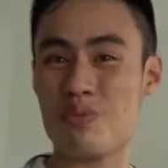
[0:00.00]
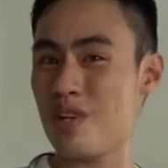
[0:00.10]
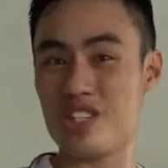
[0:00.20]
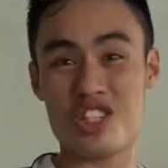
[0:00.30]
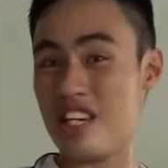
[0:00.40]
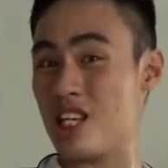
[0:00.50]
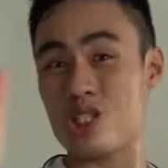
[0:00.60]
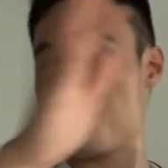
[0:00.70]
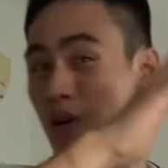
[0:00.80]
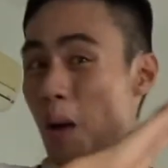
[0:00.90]
which
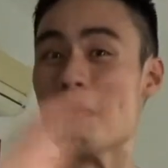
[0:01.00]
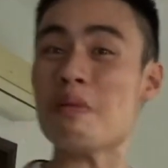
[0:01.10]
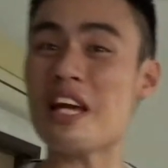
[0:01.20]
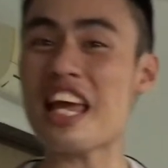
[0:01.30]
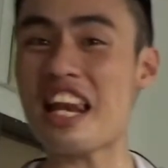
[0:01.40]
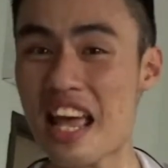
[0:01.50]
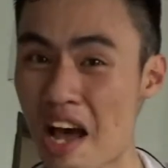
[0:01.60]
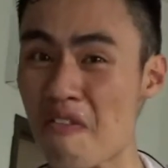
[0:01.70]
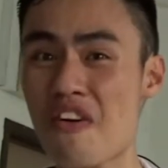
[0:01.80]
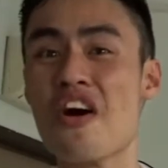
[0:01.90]
is probably
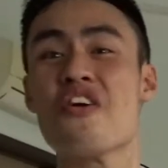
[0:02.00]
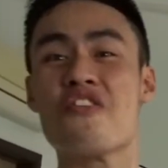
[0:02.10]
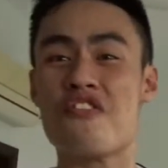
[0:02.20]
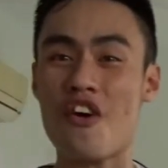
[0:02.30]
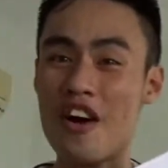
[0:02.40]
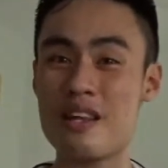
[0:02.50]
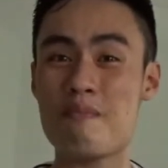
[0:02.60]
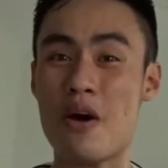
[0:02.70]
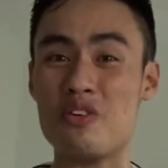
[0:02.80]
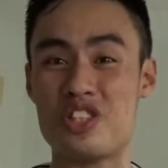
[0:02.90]
enough for the
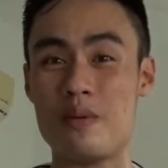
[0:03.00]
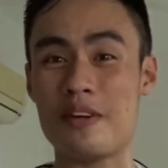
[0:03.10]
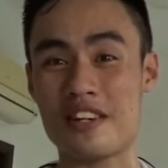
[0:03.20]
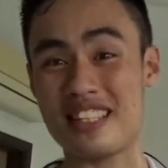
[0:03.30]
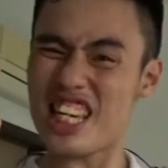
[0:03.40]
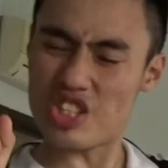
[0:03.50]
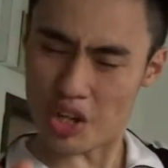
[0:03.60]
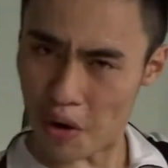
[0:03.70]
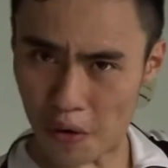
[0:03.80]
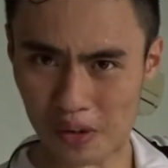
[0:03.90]
poster because each
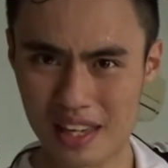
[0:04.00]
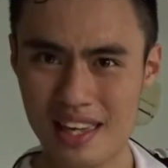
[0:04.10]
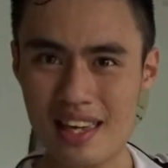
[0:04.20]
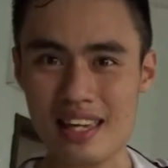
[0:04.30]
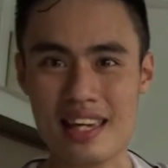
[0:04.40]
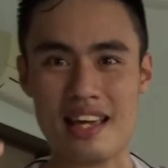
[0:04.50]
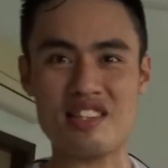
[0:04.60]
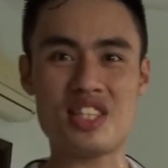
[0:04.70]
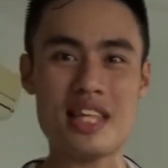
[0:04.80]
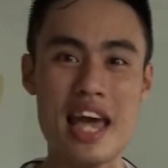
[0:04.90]
hook can
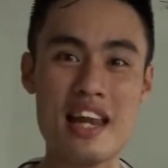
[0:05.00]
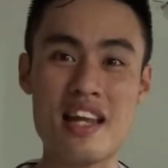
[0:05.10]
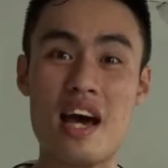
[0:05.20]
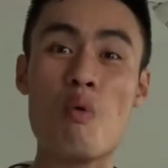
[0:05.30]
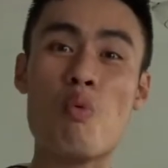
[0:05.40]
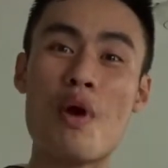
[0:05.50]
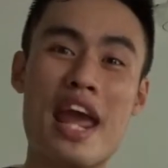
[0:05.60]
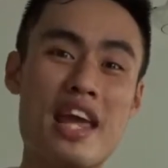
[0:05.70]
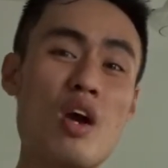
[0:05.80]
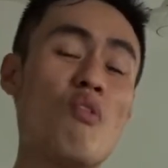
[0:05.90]
stand a
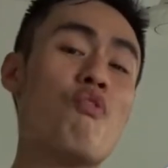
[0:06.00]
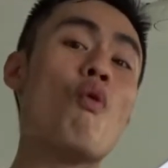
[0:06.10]
weight of